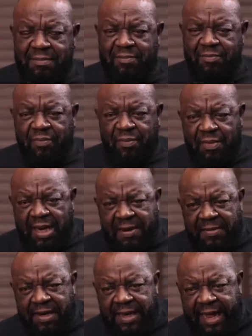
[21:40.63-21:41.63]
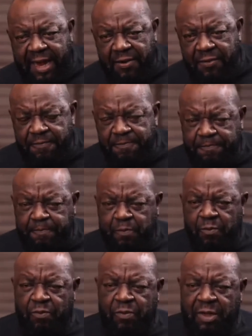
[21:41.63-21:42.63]
Nnamdi Kanu,
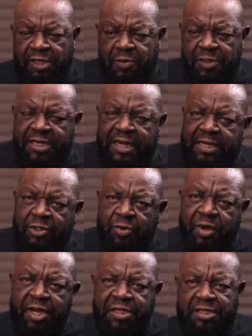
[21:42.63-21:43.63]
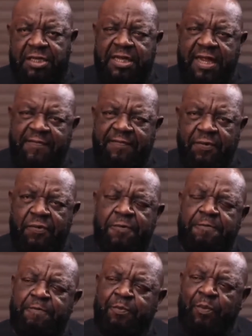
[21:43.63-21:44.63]
especially during his interview
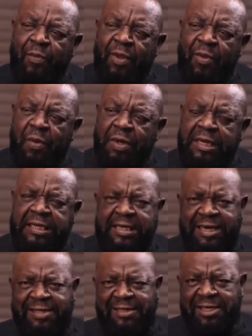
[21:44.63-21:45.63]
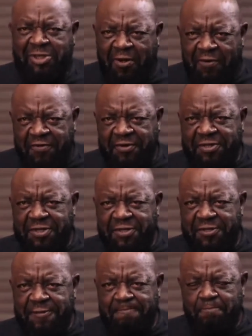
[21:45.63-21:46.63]
with the DSS
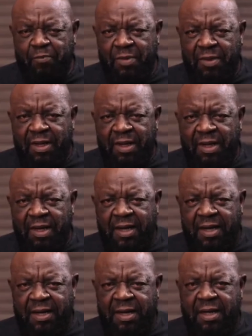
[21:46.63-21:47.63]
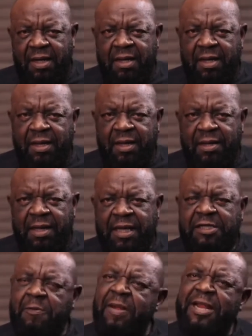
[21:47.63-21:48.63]
officers, he
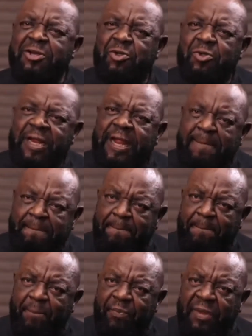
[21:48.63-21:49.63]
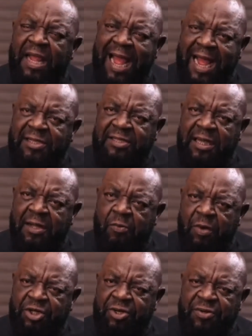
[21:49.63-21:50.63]
explained to them, they asked a
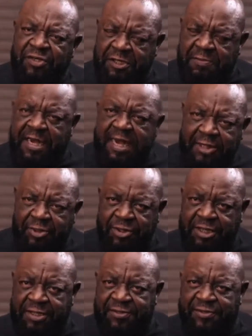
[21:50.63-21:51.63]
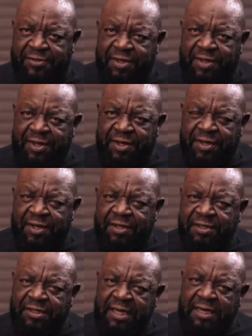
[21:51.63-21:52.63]
question similar to this. He
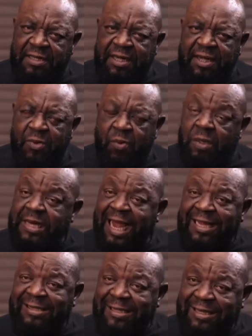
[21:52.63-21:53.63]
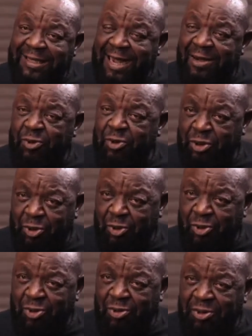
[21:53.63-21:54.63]
said, what I set out to
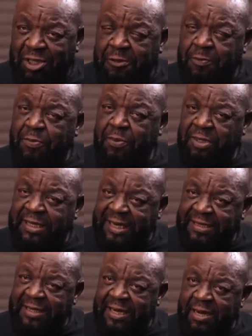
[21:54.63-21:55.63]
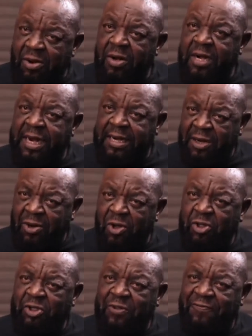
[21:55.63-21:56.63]
do is protected under the
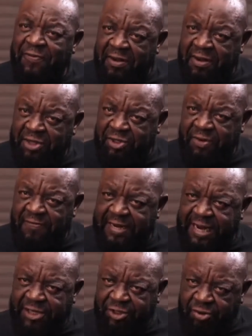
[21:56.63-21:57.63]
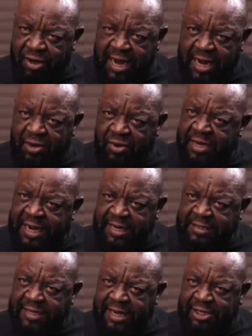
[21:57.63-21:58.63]
laws of Federation of Nigeria and under
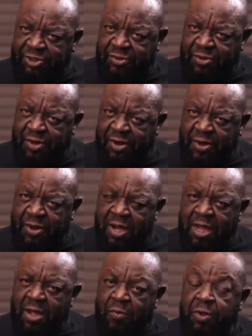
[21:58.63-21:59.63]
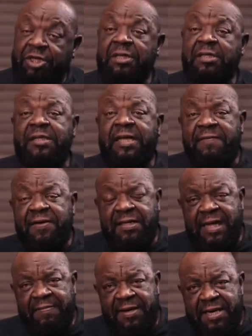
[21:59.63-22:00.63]
international law, which is
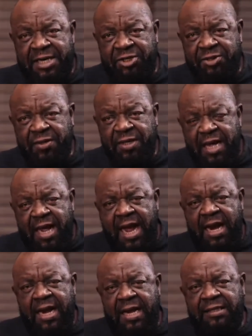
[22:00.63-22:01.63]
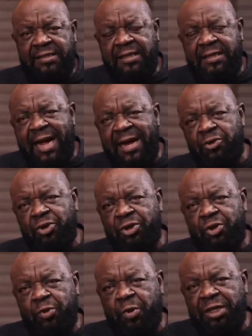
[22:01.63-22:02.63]
self-determination. And I set out to do it